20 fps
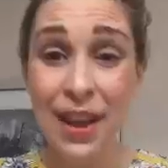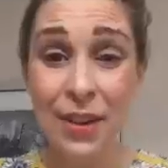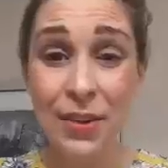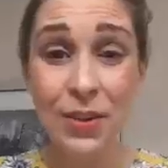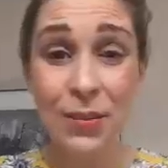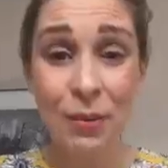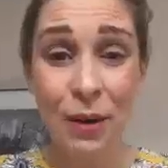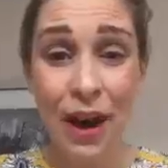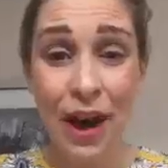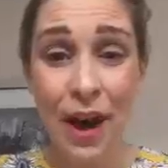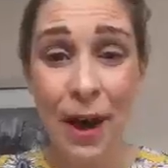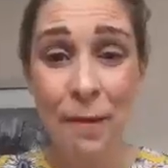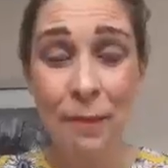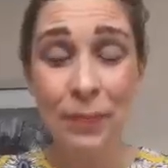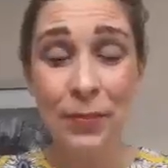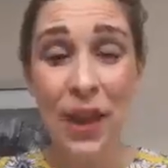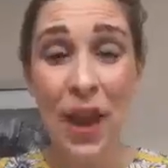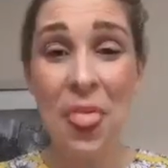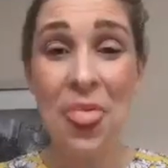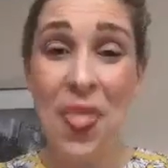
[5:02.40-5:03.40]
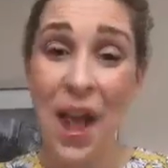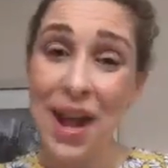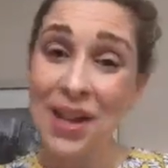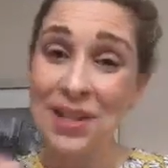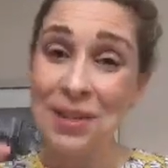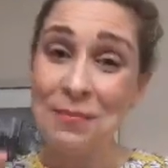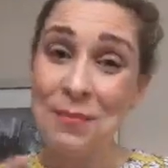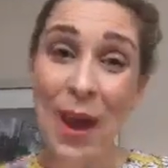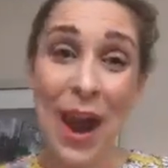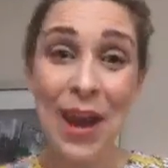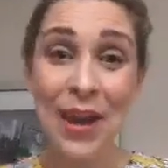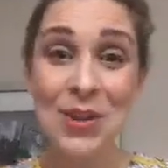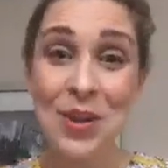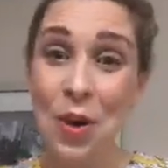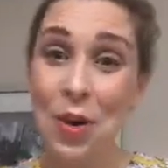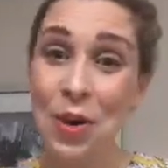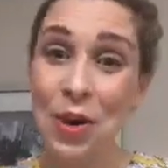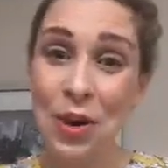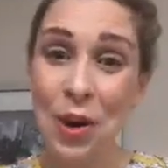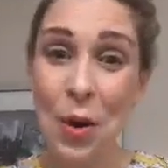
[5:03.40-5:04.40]
elsewhere, and that's the page
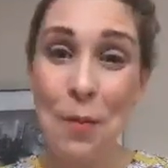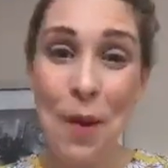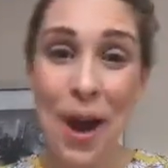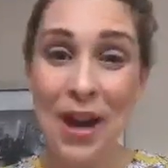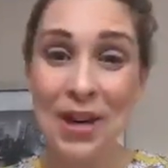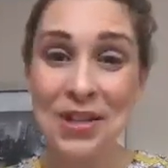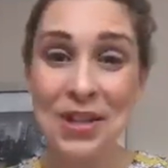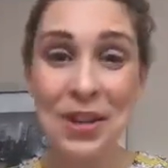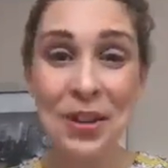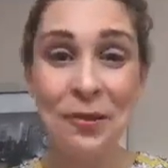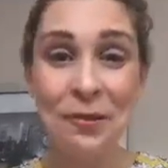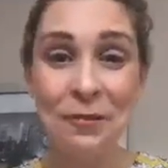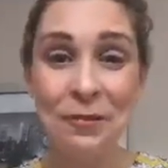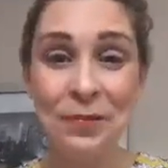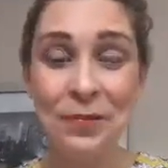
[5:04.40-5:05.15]
you're going to go back to.